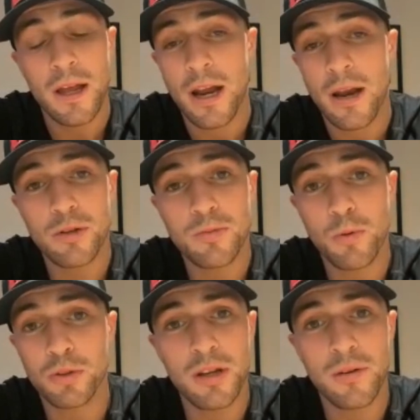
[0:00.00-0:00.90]
and I'm just
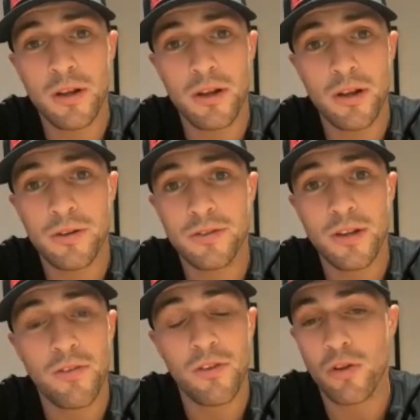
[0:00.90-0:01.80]
buzzing. And
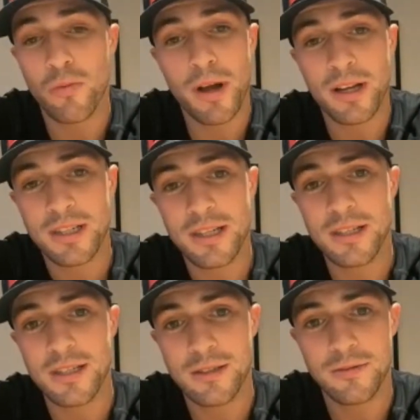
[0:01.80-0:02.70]
I've not looked back
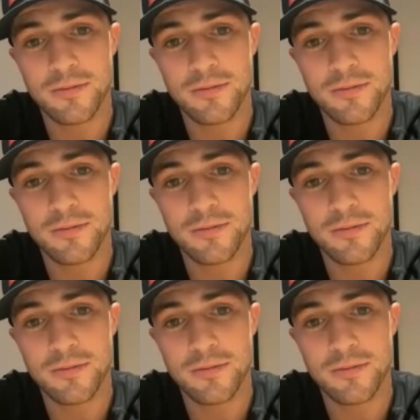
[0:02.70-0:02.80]
since.